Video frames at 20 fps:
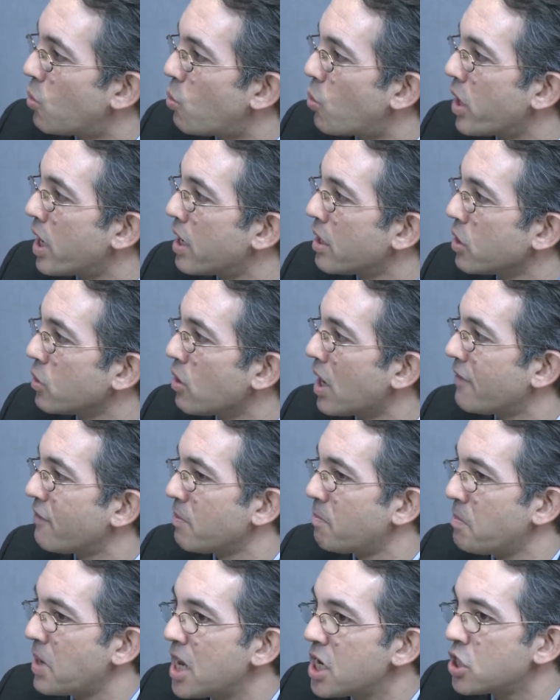where you have
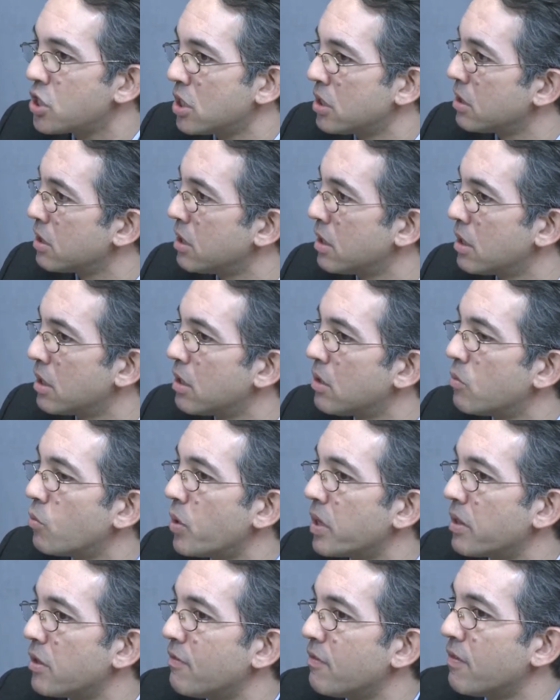a patient
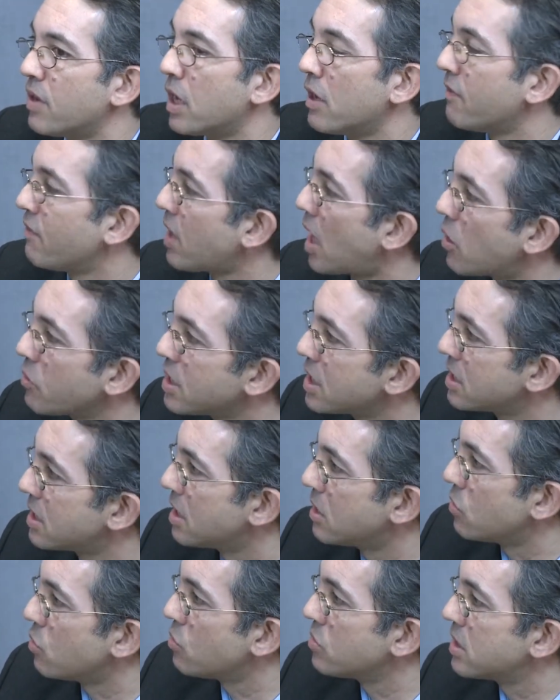with an aortic
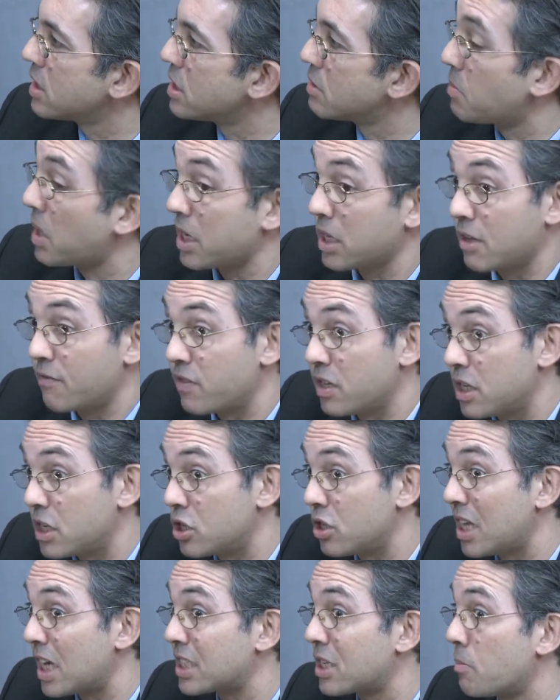stenosis, by
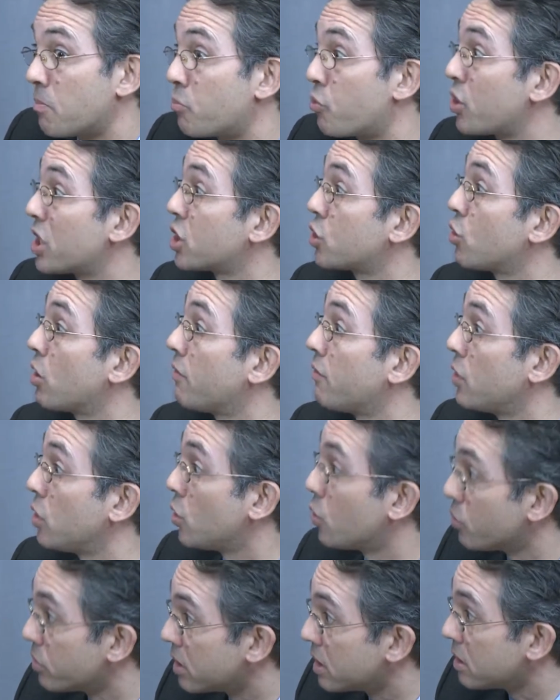definition, has a pressure
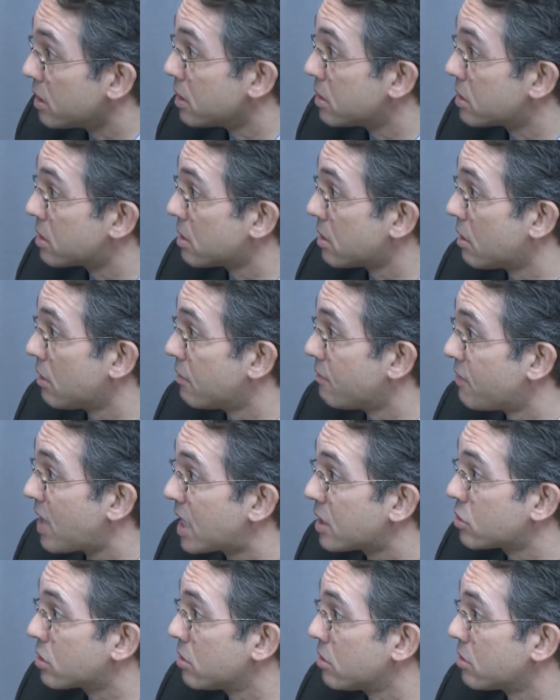overload in his
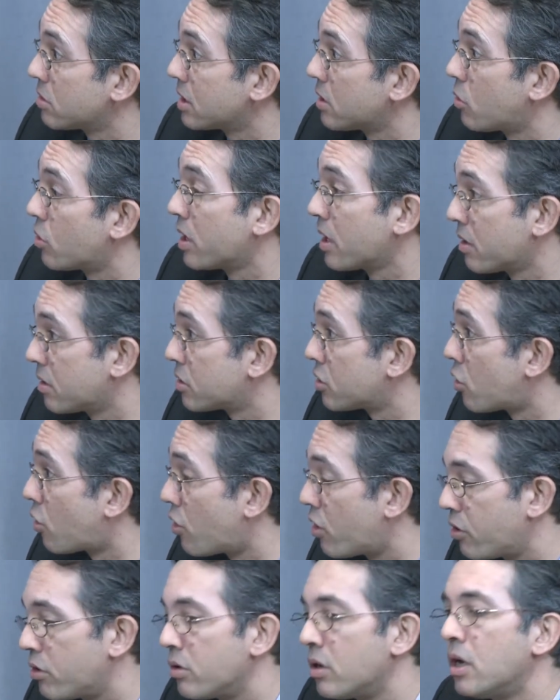ventricular, in
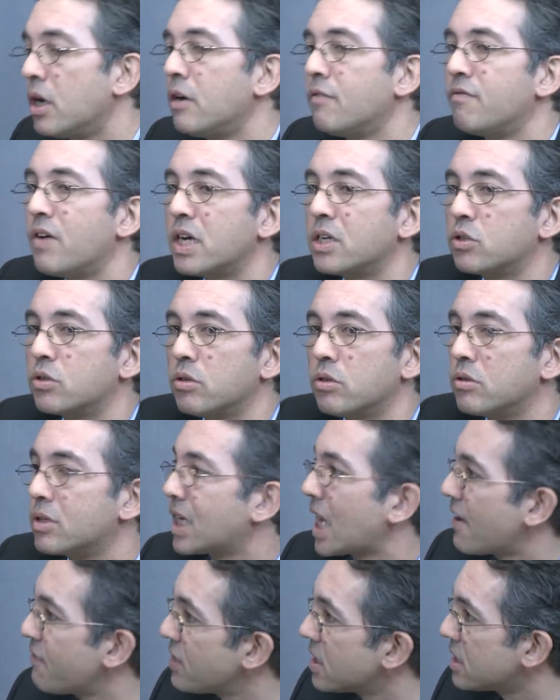her ventricular
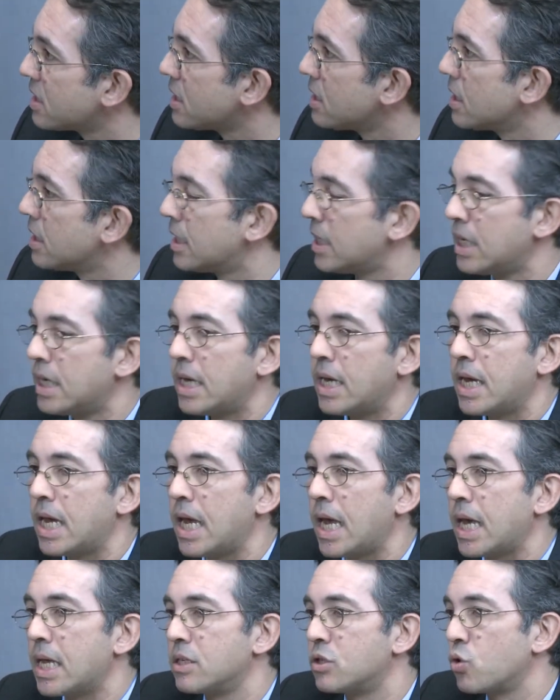cavity.
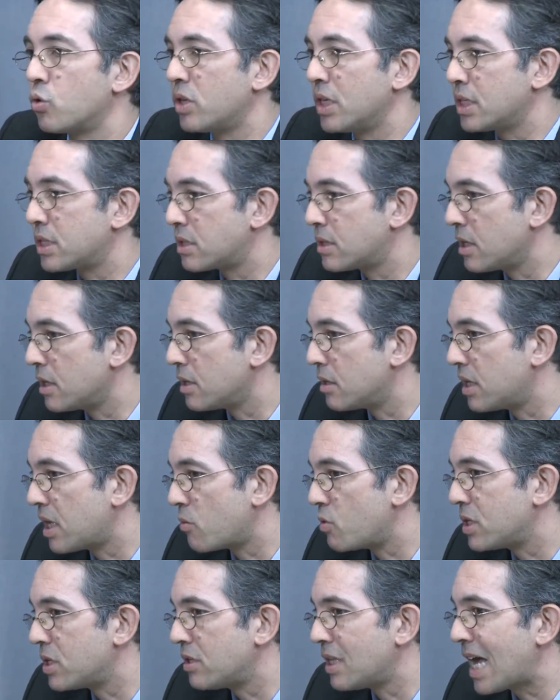And so this,
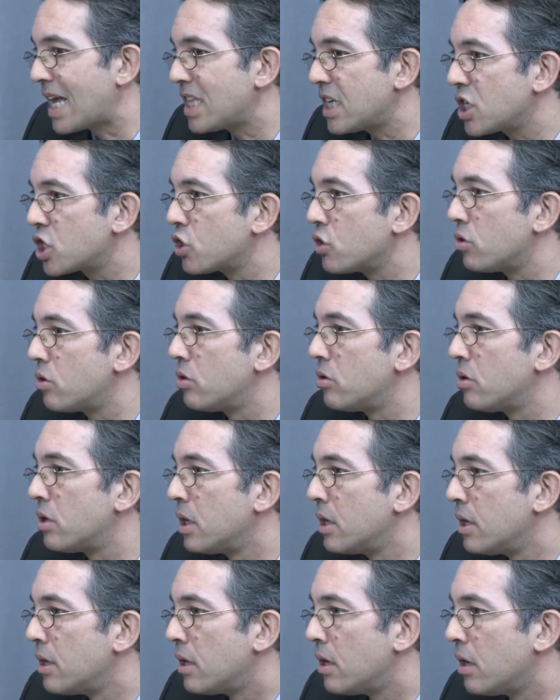there is an
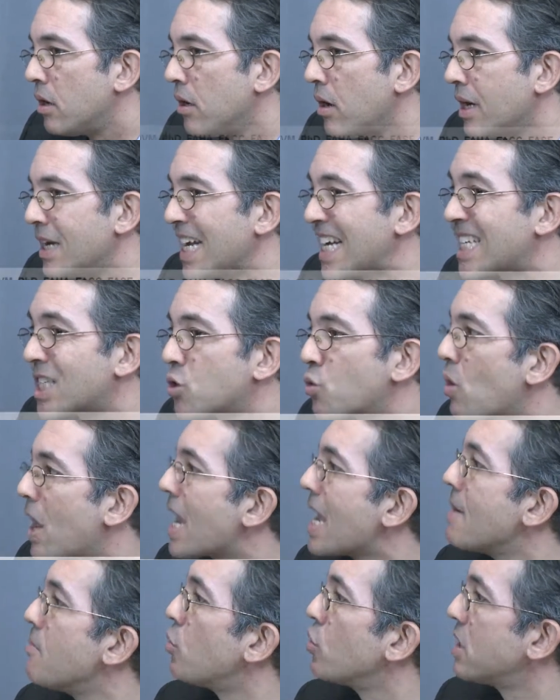additional, an
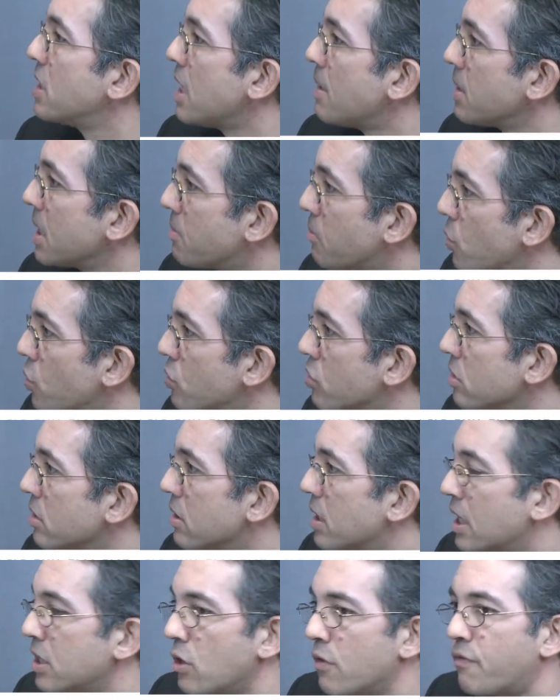extra hemodynamic
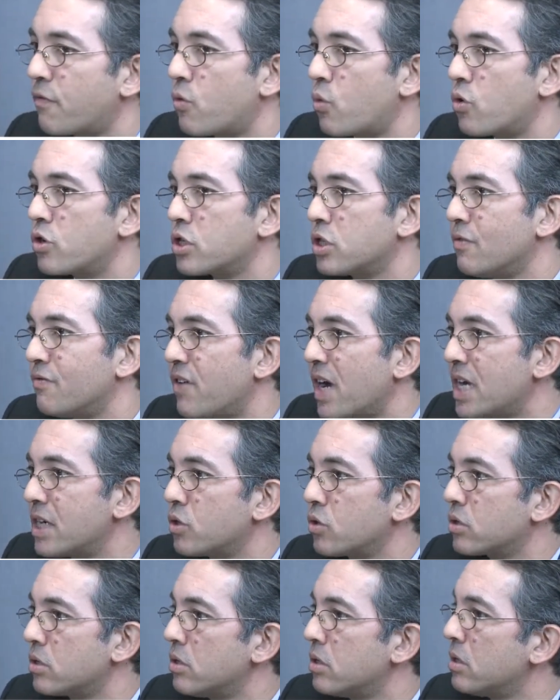burden. And of course, the
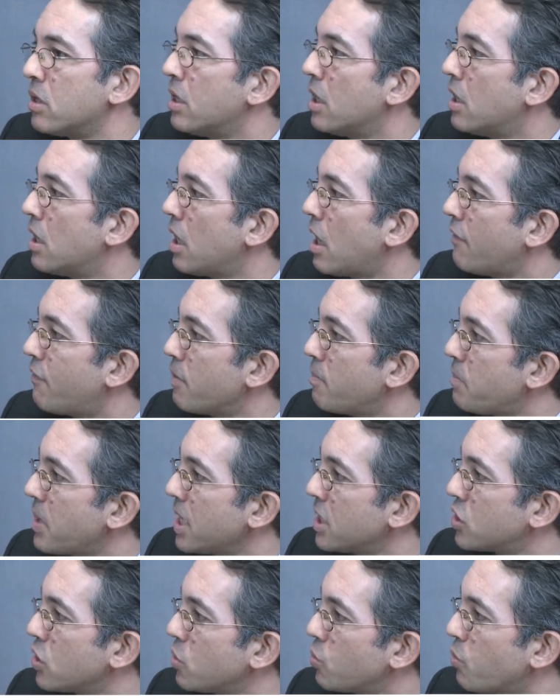ventricle of a
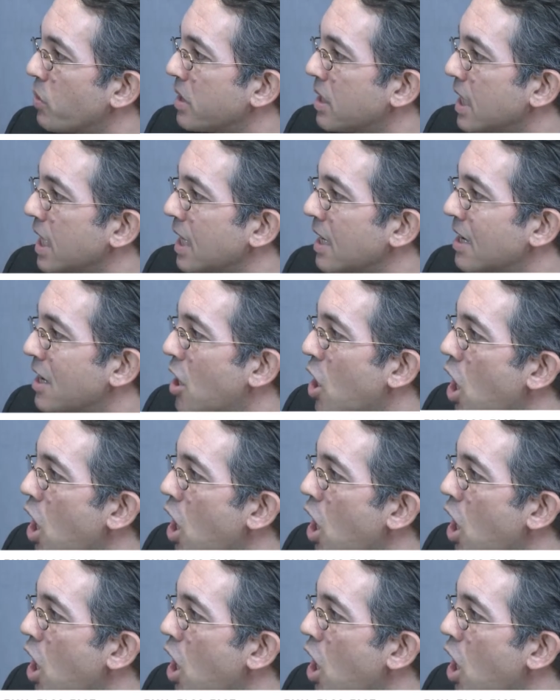patient with an